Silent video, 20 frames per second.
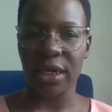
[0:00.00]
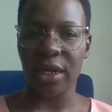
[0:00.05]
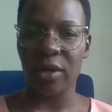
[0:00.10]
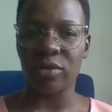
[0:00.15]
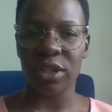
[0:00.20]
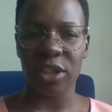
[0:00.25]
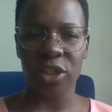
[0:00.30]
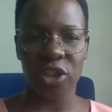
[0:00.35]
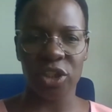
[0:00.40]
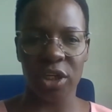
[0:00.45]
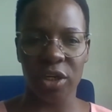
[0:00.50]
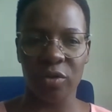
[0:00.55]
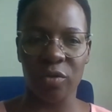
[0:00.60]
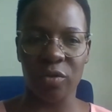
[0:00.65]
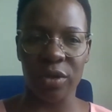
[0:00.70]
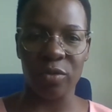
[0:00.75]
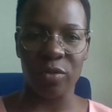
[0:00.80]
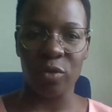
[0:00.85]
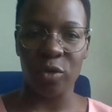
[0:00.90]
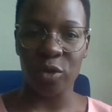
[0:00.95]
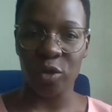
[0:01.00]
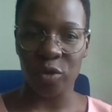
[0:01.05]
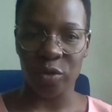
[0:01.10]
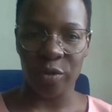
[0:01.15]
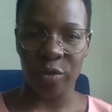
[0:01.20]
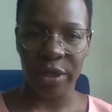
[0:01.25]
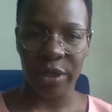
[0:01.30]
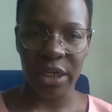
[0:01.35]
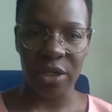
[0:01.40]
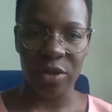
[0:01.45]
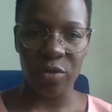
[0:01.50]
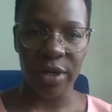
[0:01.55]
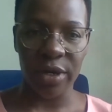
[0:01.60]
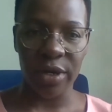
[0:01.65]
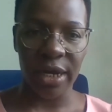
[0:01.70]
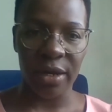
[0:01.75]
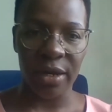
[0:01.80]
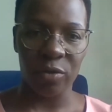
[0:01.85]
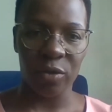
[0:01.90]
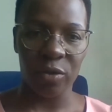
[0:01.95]
counter check with what you're already
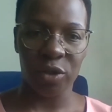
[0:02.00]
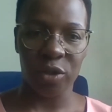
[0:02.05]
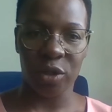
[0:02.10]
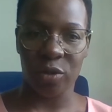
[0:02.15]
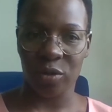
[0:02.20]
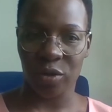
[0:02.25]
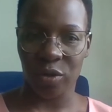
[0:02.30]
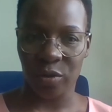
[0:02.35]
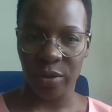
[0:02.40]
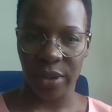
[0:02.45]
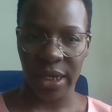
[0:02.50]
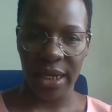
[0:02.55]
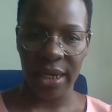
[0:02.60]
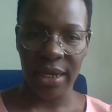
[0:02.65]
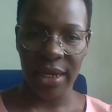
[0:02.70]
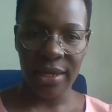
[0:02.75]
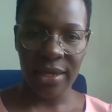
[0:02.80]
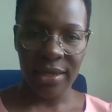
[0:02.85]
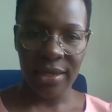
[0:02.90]
doing and what you're not doing.